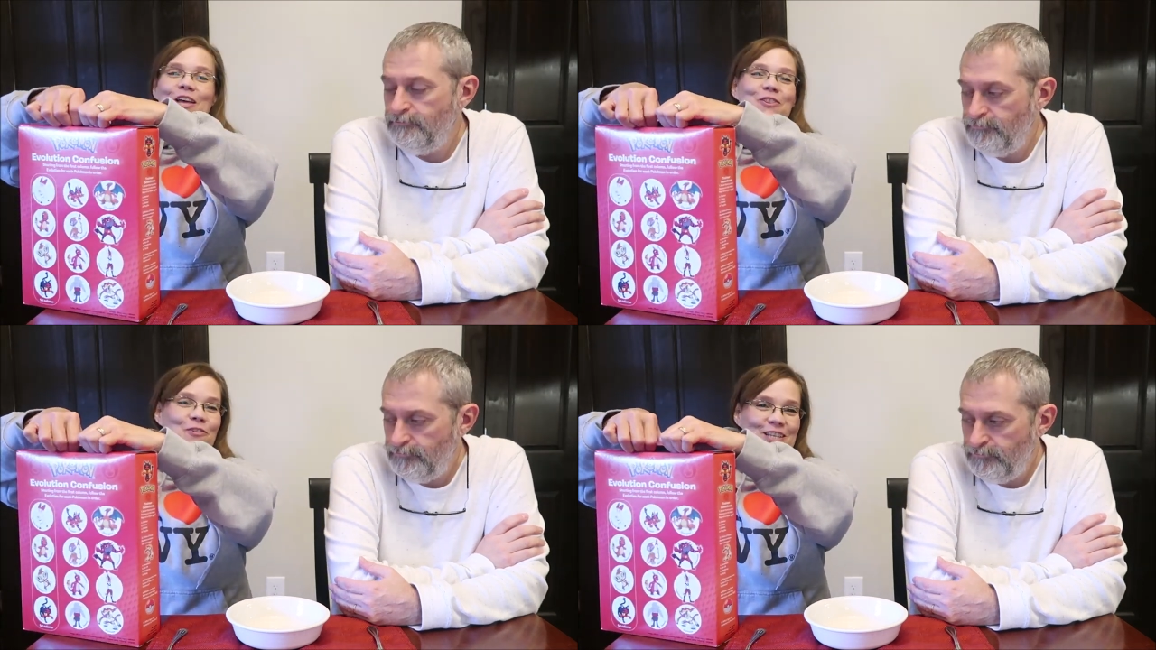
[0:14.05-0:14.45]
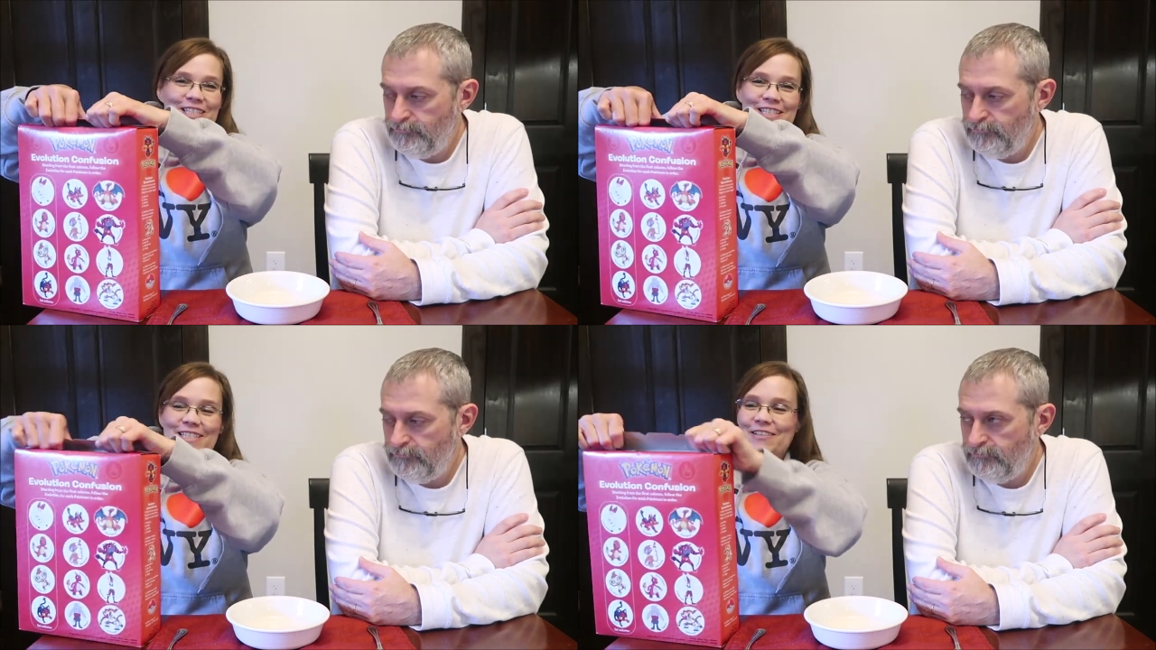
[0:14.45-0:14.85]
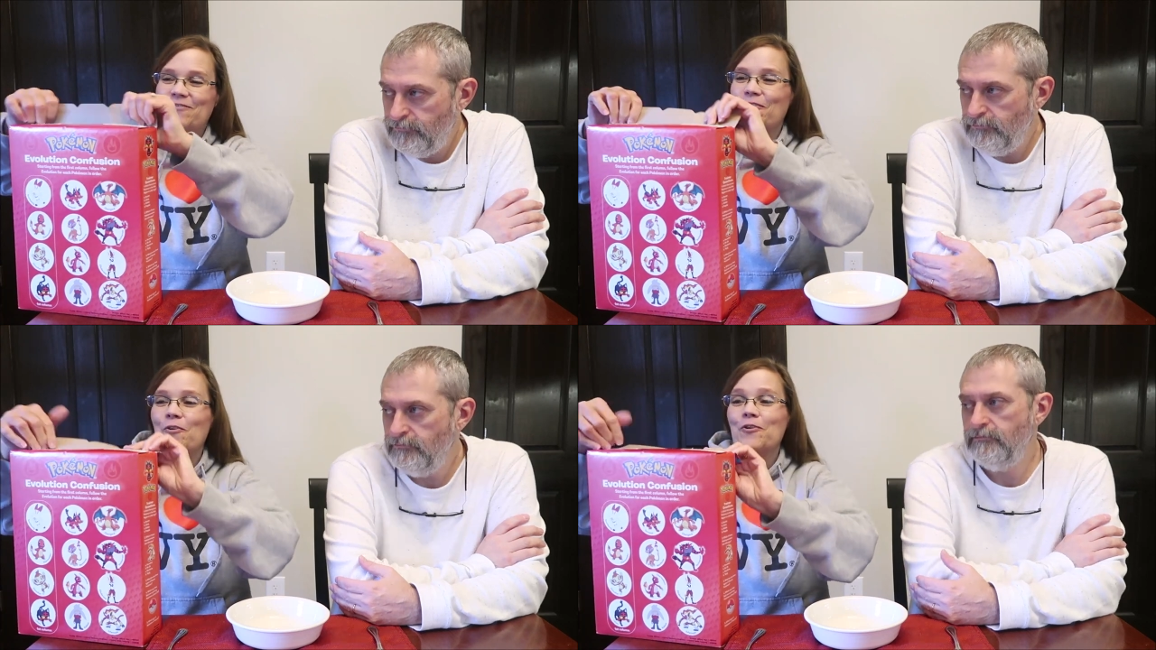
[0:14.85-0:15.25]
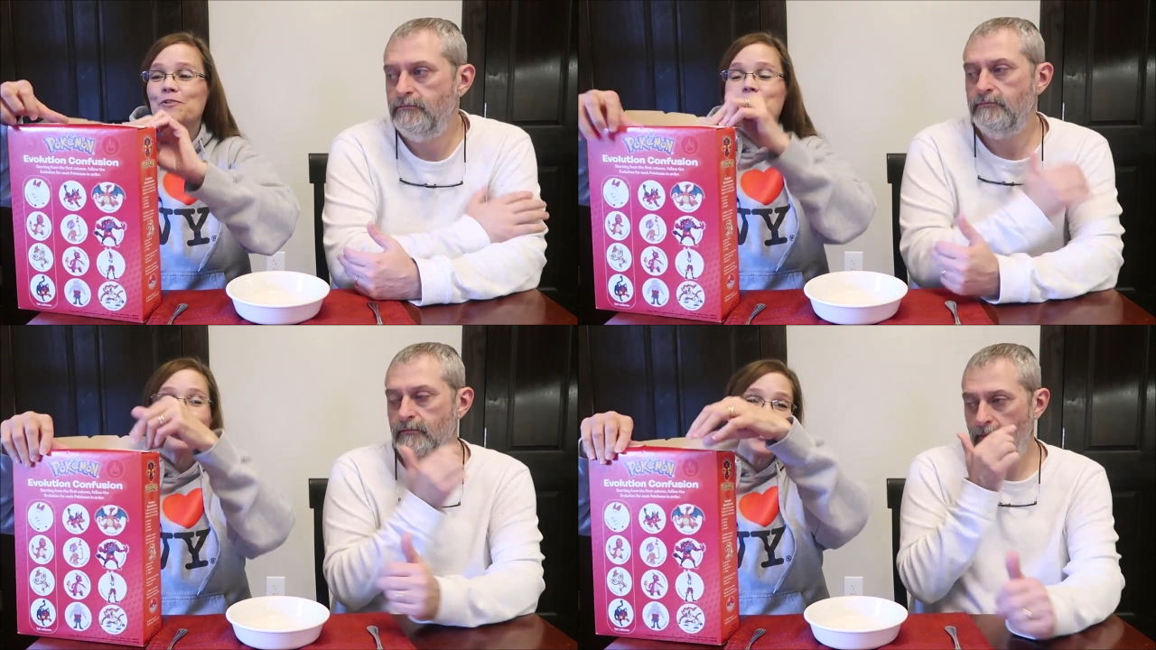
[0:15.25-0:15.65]
Speaker 1: 364
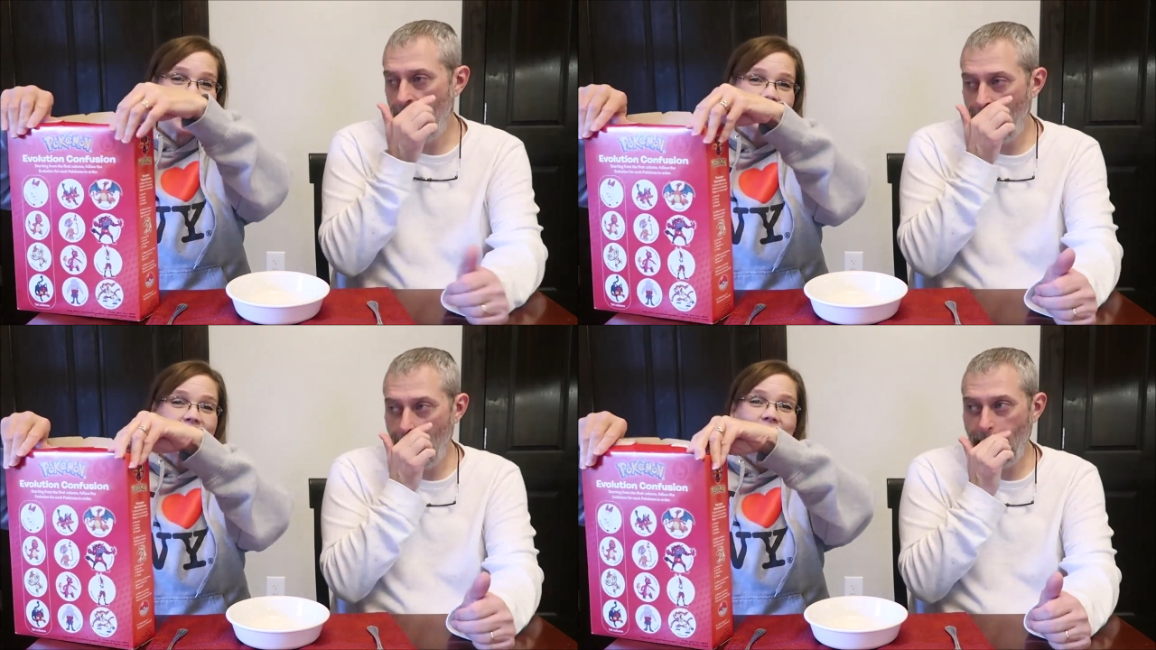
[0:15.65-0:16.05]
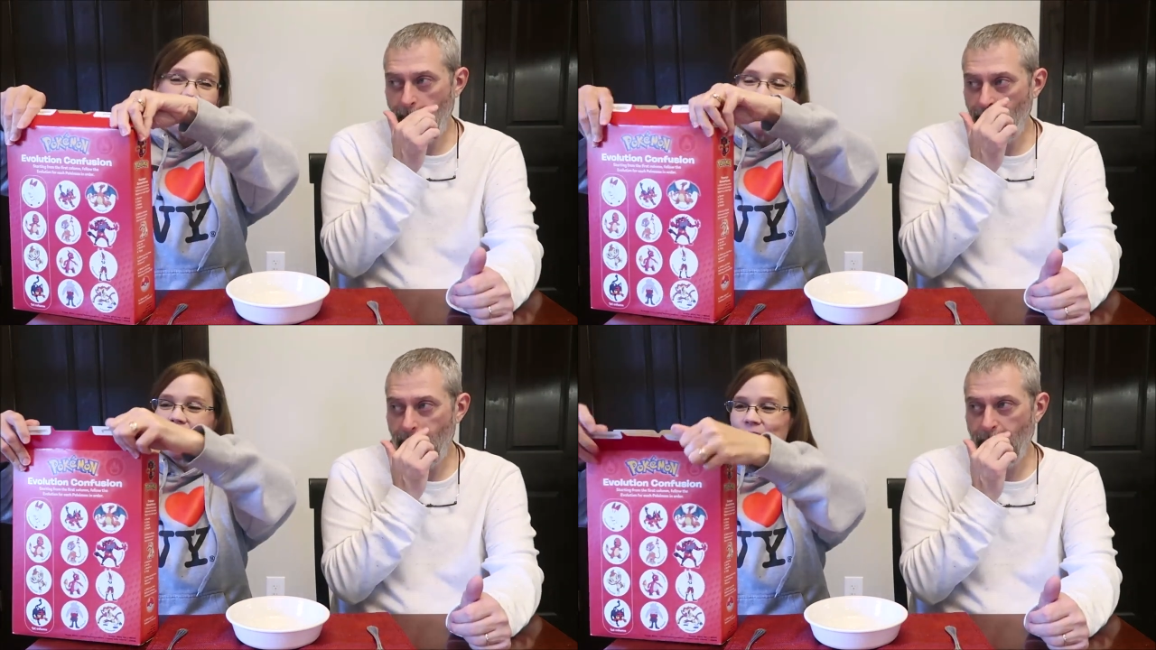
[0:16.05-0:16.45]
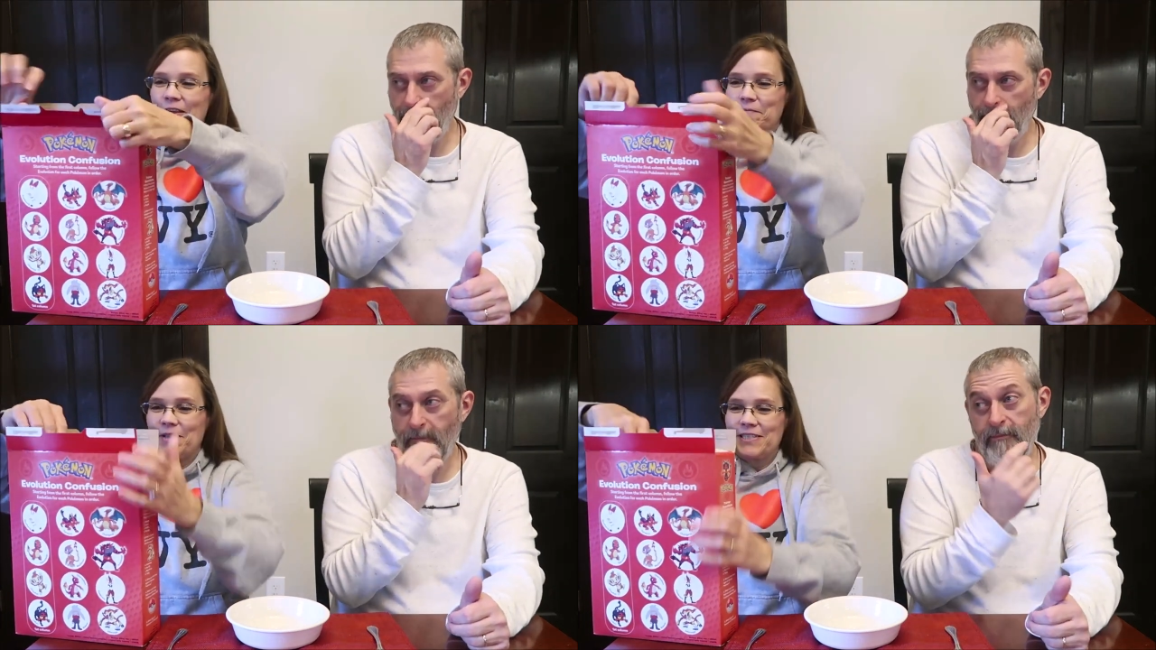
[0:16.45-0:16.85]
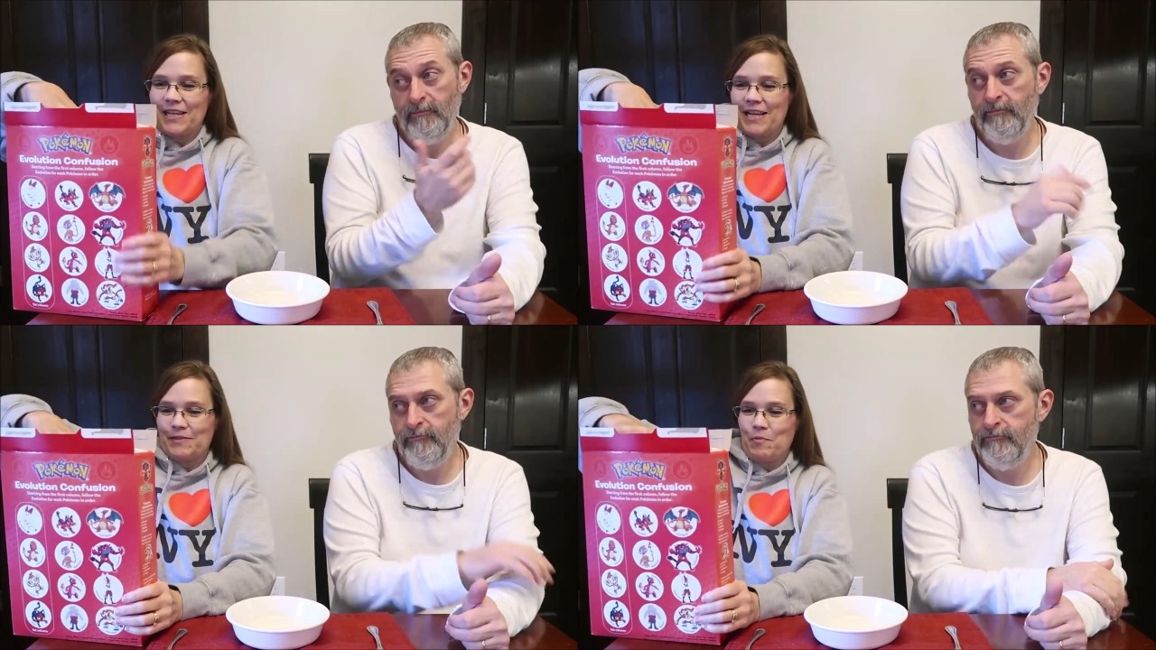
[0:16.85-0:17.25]
is pretty good deal for a family
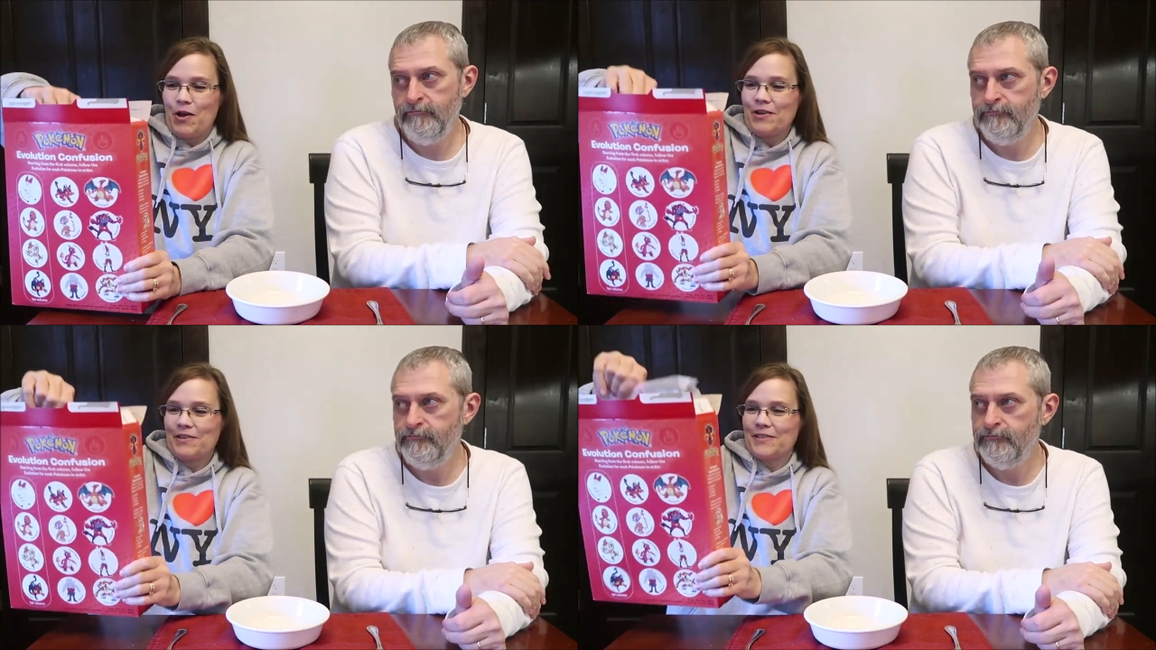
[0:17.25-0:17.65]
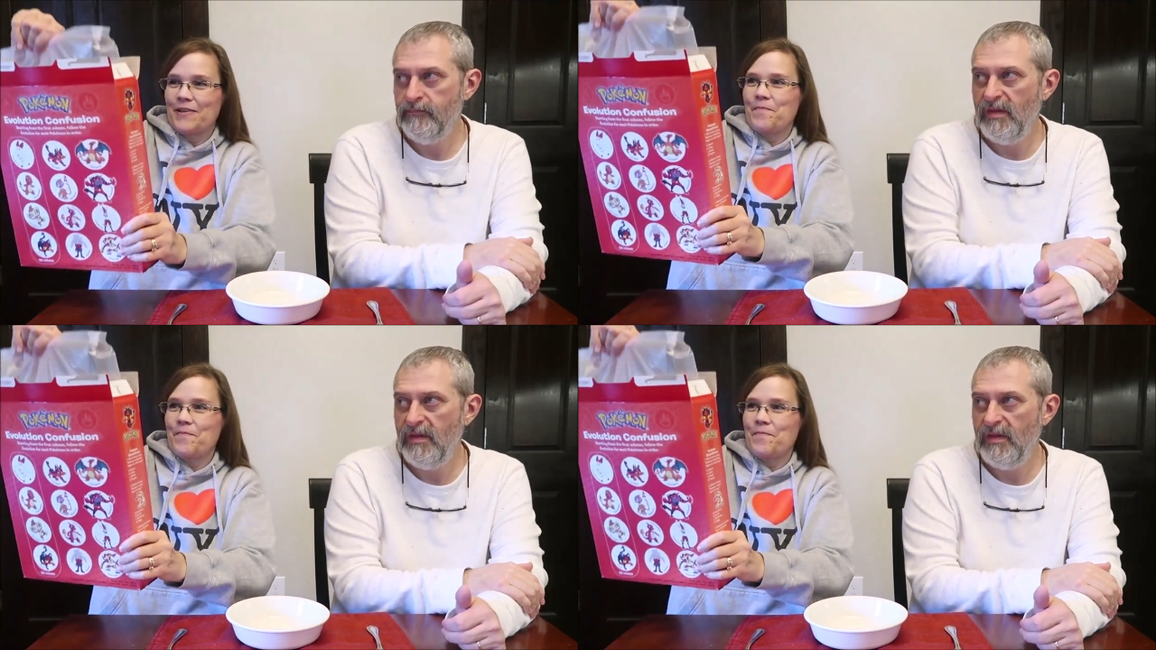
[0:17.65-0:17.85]
size box.